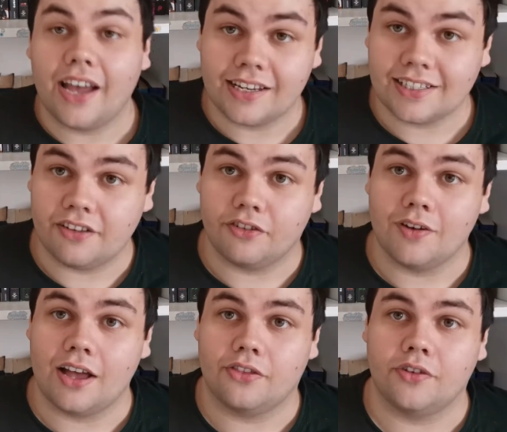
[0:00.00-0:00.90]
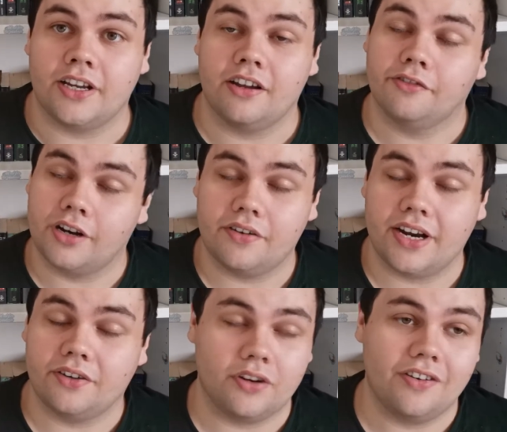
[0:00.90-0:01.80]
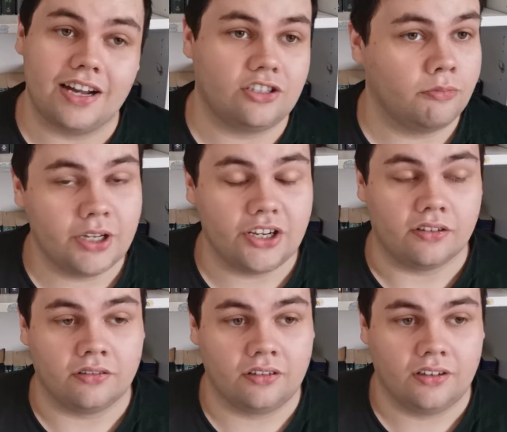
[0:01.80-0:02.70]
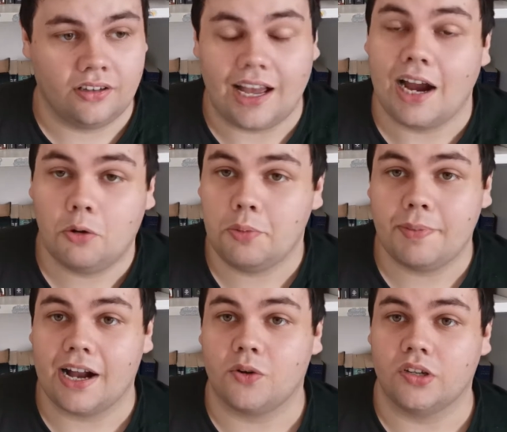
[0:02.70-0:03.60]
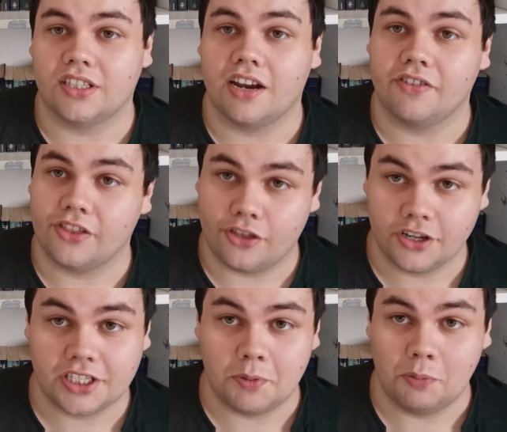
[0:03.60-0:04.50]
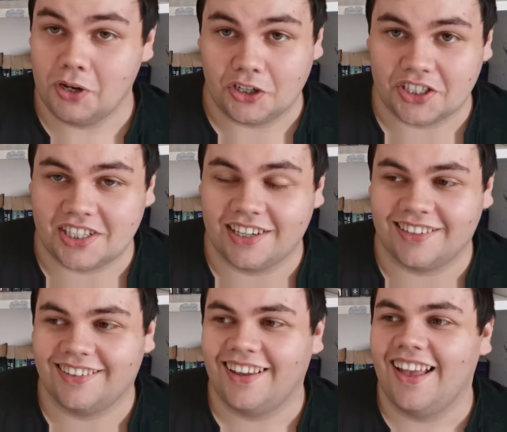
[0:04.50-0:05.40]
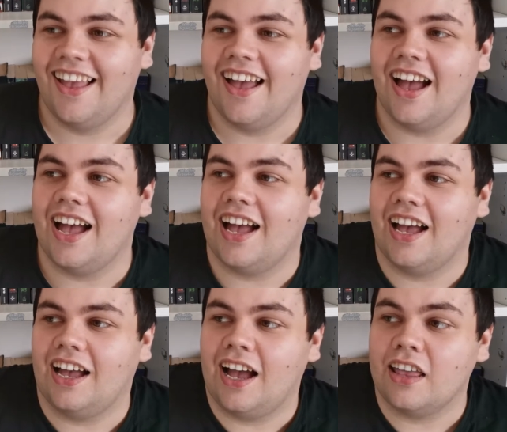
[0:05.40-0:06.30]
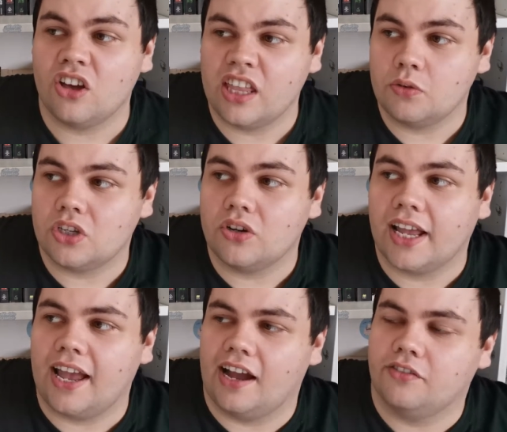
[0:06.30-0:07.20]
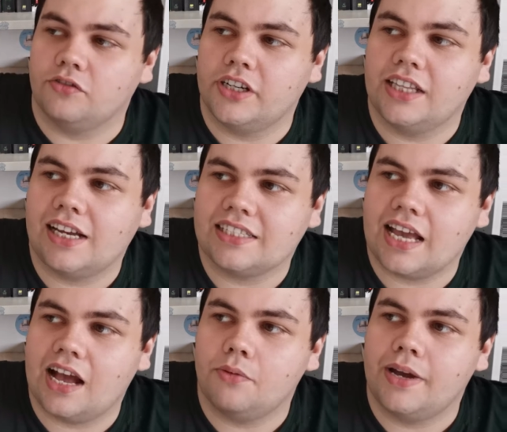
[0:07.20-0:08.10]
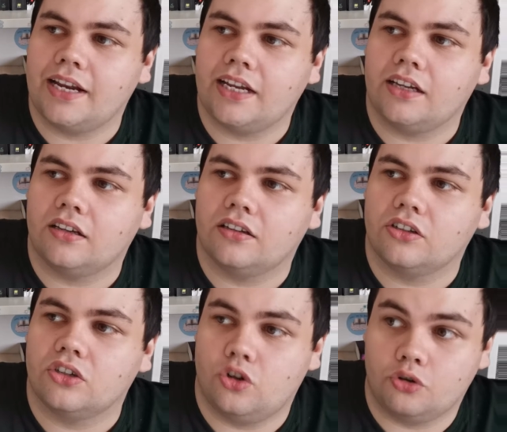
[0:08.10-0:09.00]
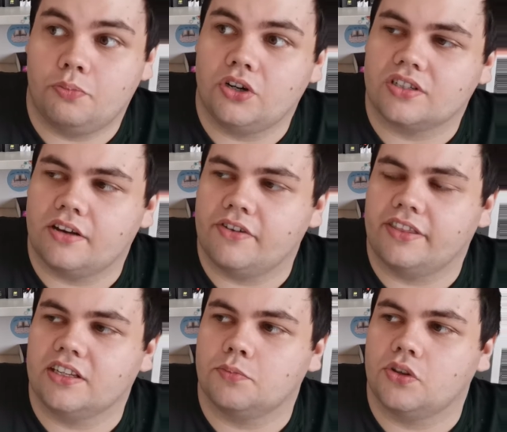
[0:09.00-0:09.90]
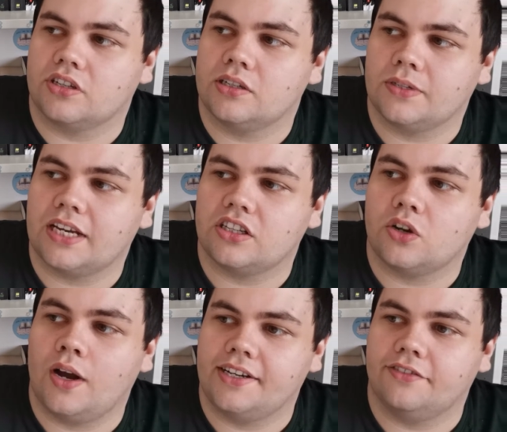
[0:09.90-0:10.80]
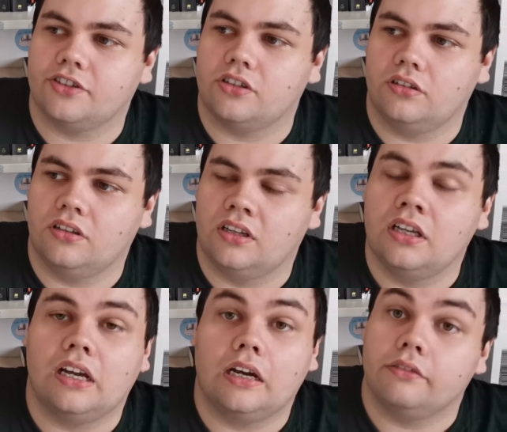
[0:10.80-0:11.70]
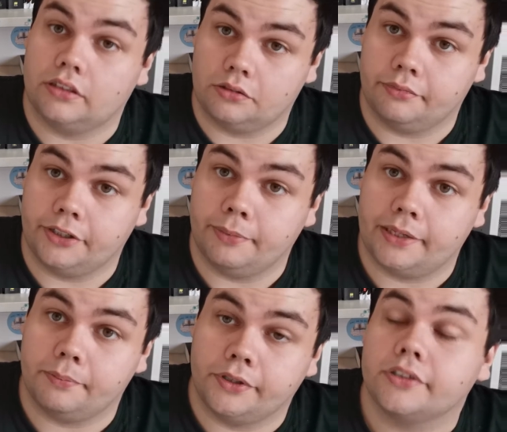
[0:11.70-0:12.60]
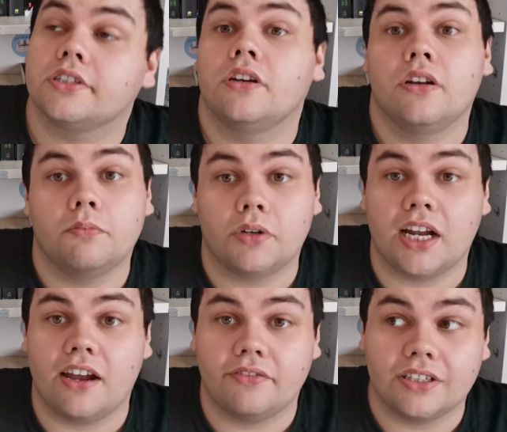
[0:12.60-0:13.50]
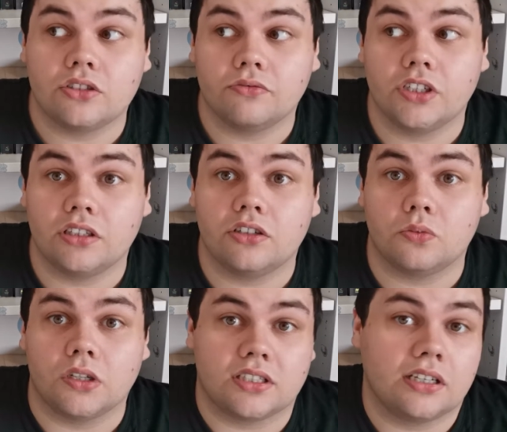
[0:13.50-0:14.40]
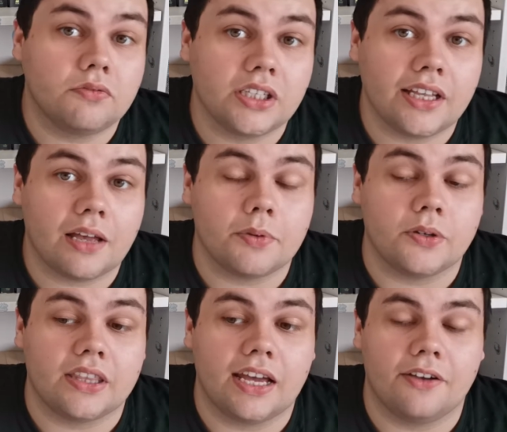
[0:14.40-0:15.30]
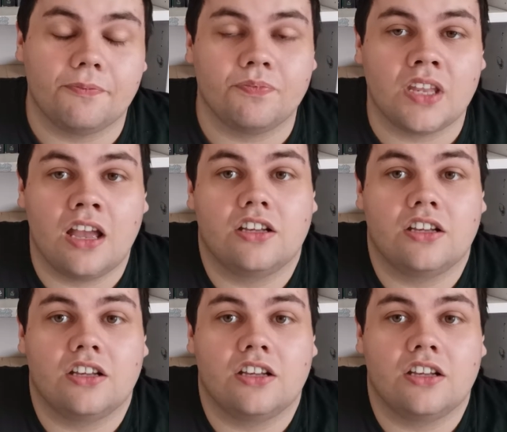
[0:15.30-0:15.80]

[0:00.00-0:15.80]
And that is it for round 3 of Reread, Rewrite or Burn. I will be back once I've read 30 more books. I thought that was okay. I've realised how many good books I've read this month, because it was actually quite difficult. I've read some very bad books, but I have read some really good ones, and I'm really happy with that.